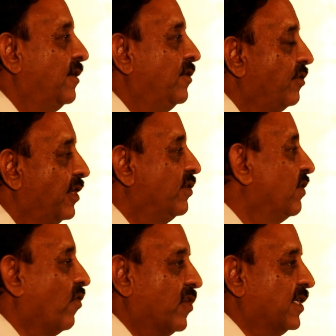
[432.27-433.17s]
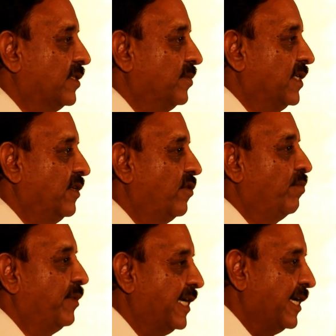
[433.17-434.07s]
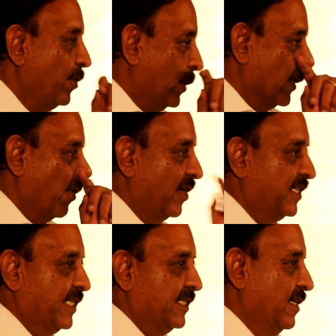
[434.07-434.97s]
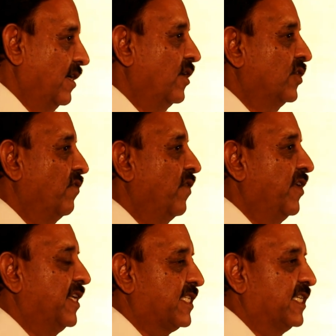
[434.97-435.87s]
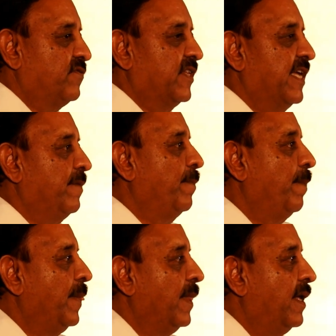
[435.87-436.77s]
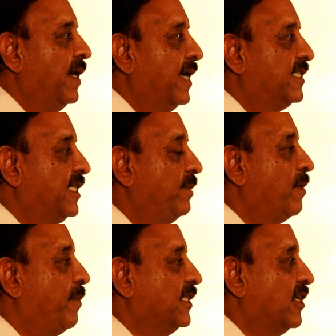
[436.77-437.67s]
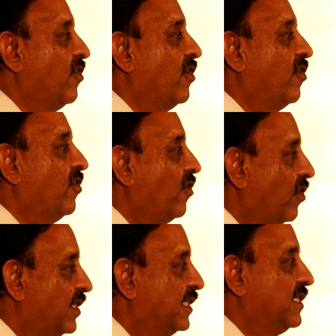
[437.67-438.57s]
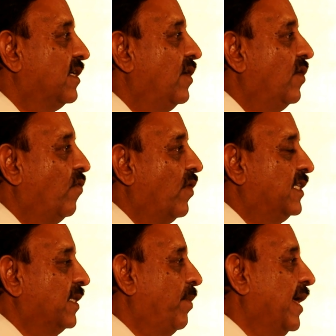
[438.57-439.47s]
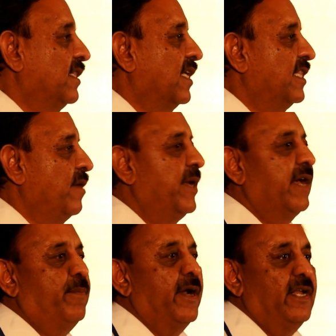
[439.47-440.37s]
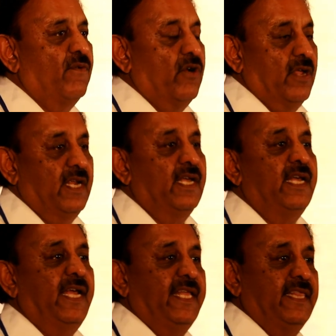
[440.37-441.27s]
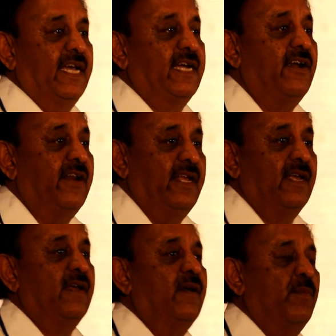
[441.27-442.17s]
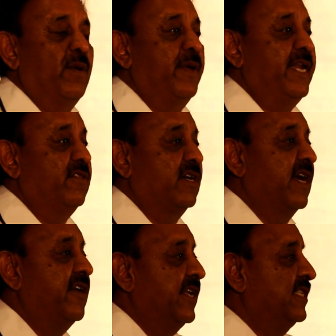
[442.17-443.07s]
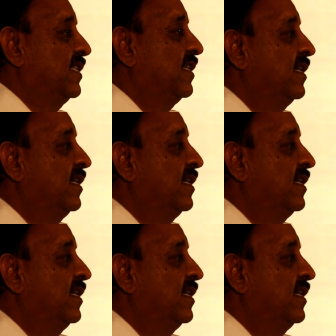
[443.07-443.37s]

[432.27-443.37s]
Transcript: to reduce the water consumption, you know, bring in new technologies. So when we discuss with them, let's keep the pressure on all this world supply, that they may have plenty of water in their country, but many of the countries